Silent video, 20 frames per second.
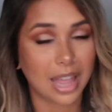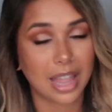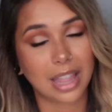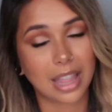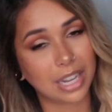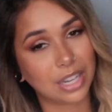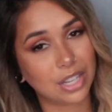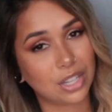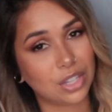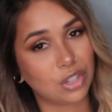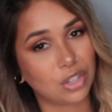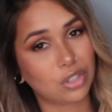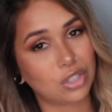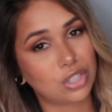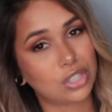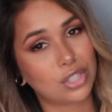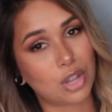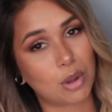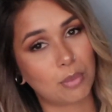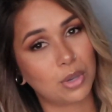Thank you
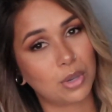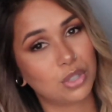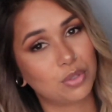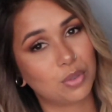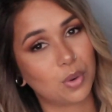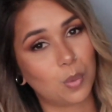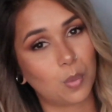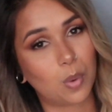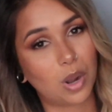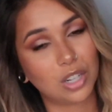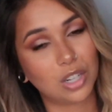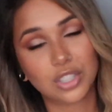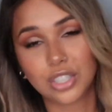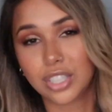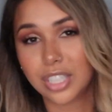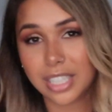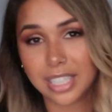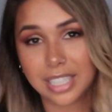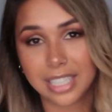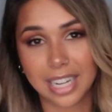so much for
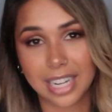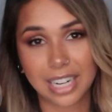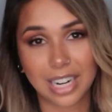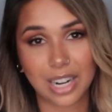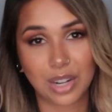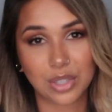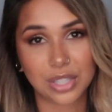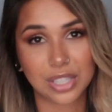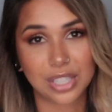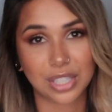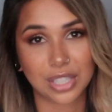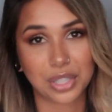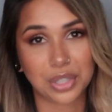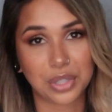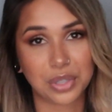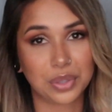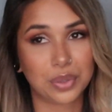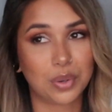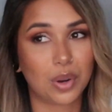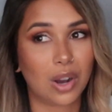watching, and I'll see
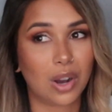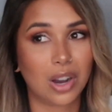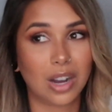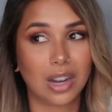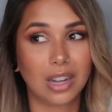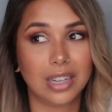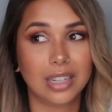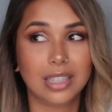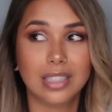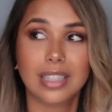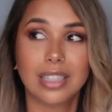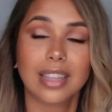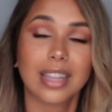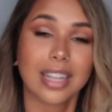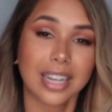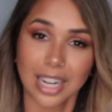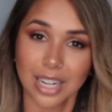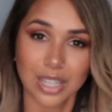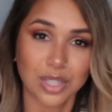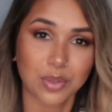you on the
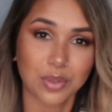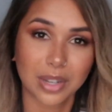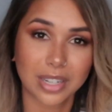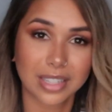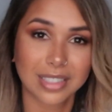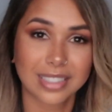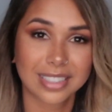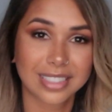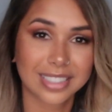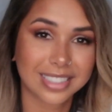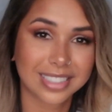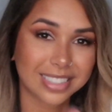next one.